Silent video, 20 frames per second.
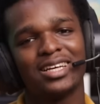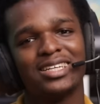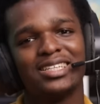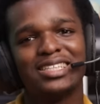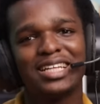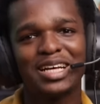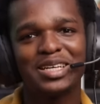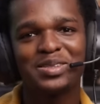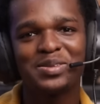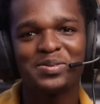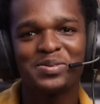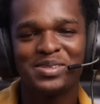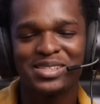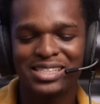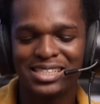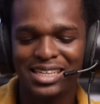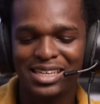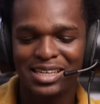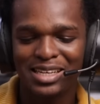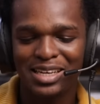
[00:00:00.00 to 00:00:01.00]
like
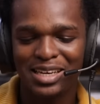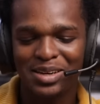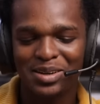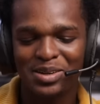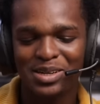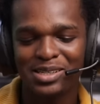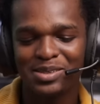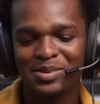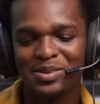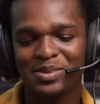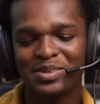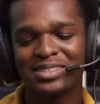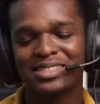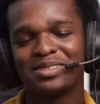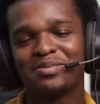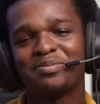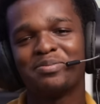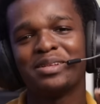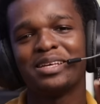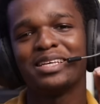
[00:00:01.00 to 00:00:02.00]
someone saying, a hospital
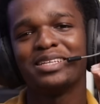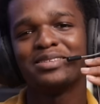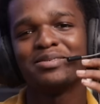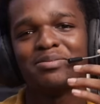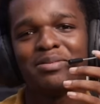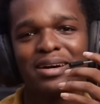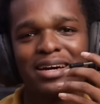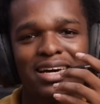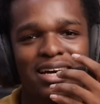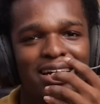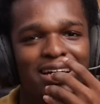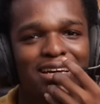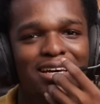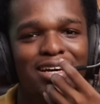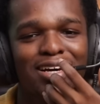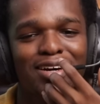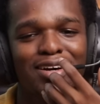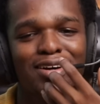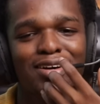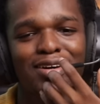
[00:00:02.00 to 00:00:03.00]
is a place where
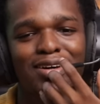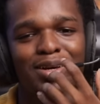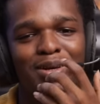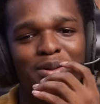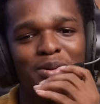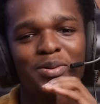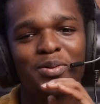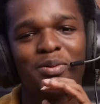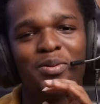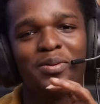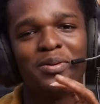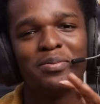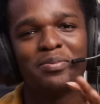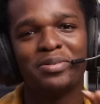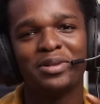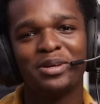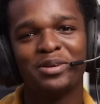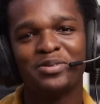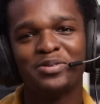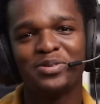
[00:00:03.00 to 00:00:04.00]
you go
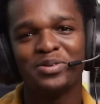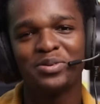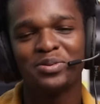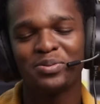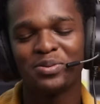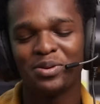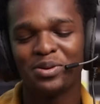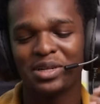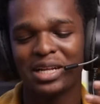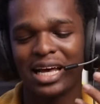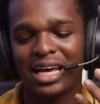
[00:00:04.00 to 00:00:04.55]
and play football.